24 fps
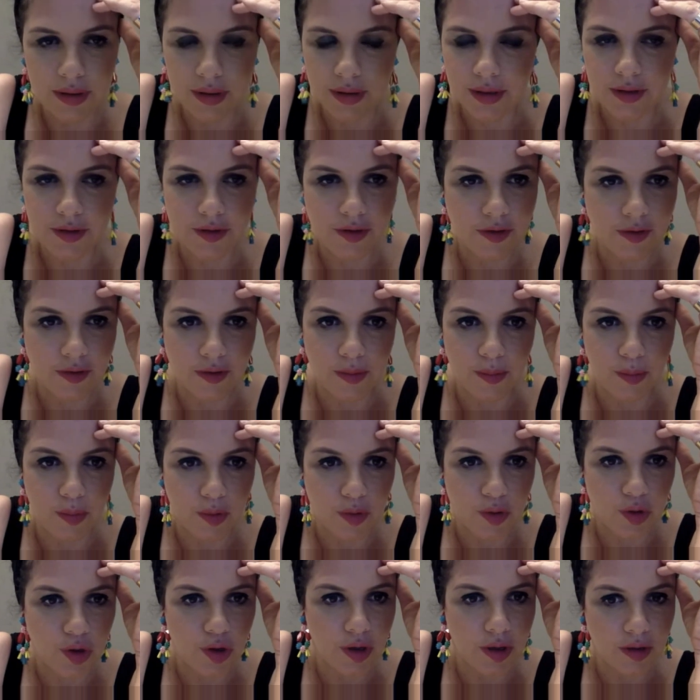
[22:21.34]
it's just the
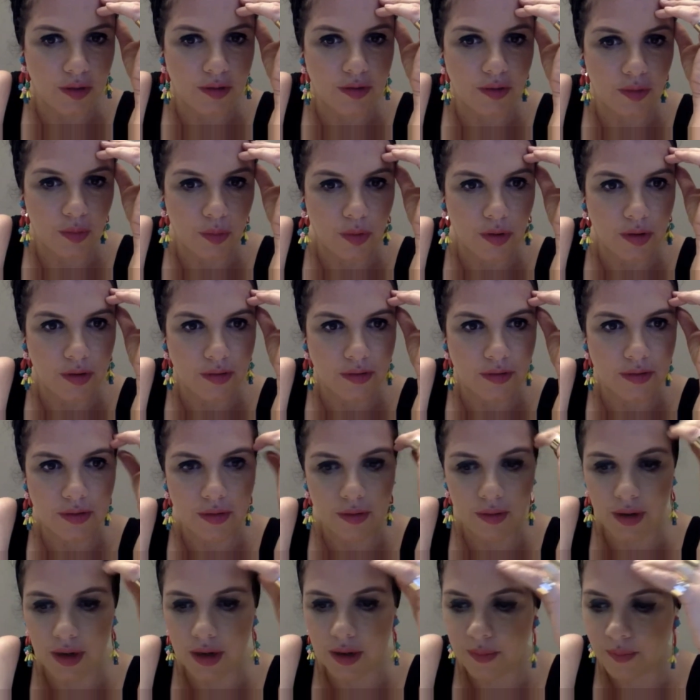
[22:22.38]
bullshit is the worst,
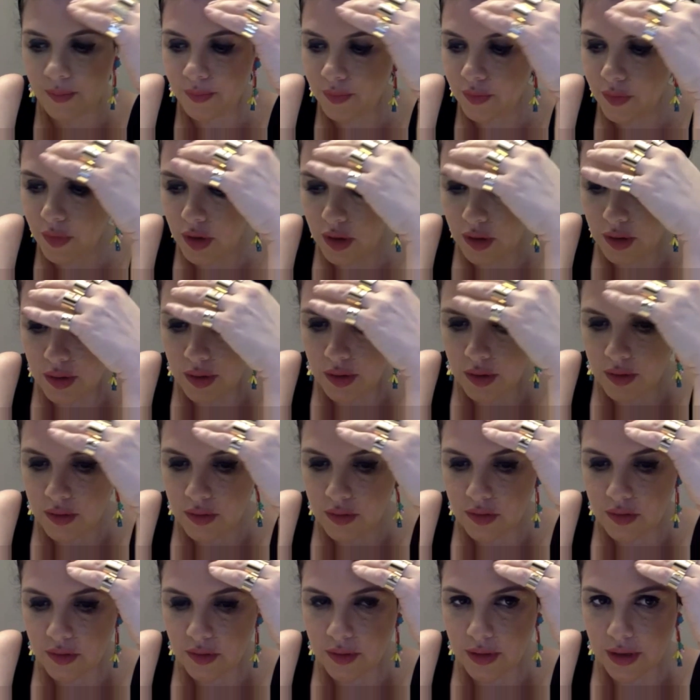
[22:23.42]
okay?
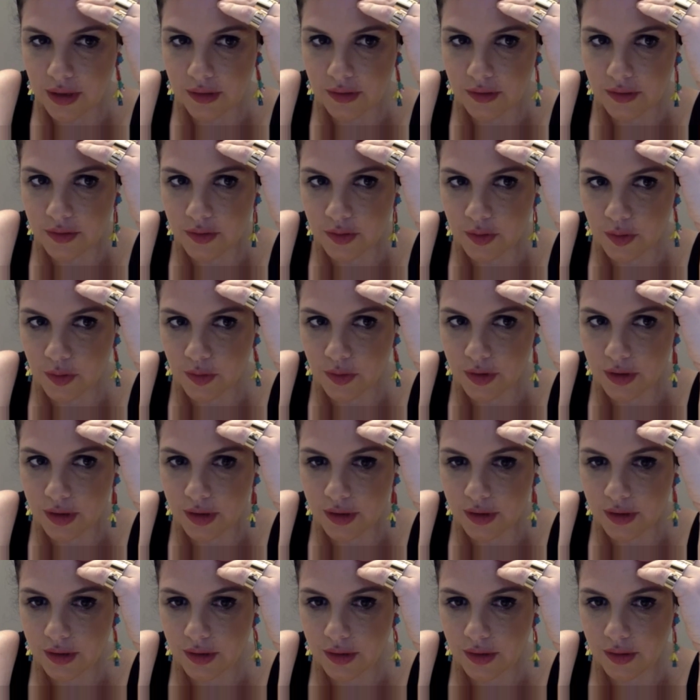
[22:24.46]
So that's the
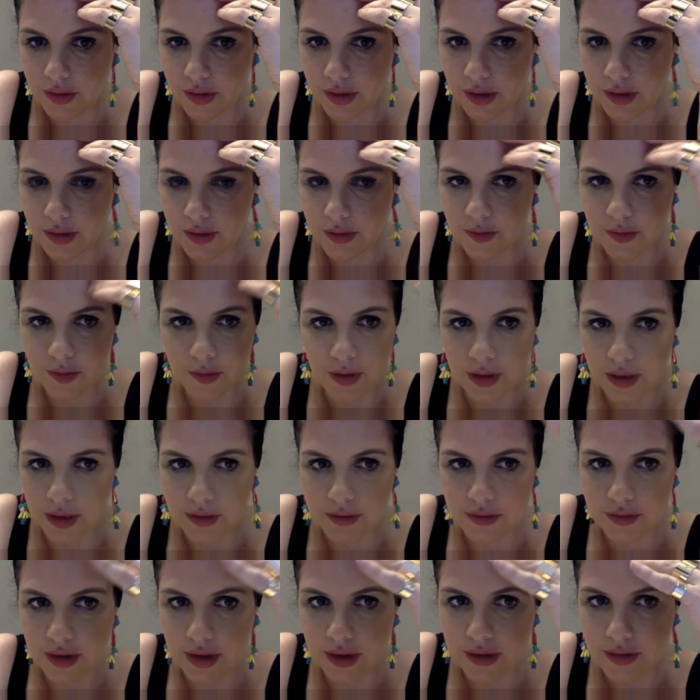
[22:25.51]
story, all right? So, like I
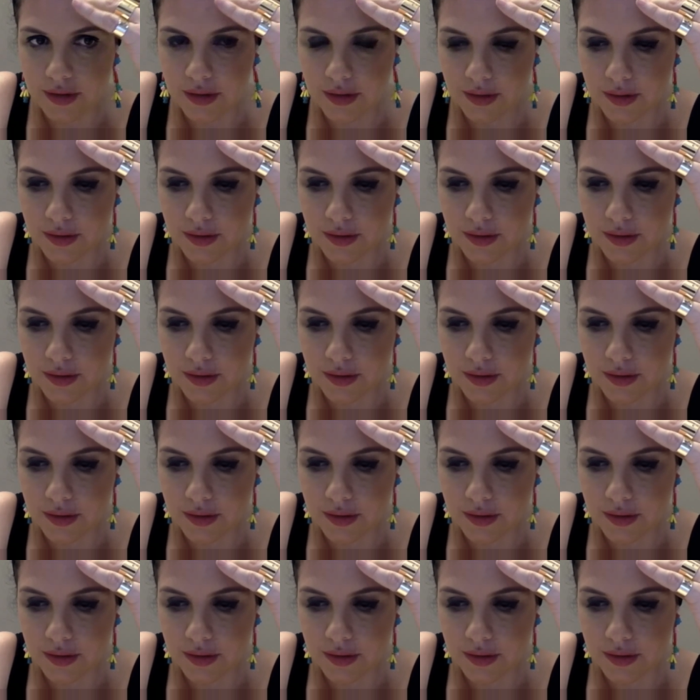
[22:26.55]
said,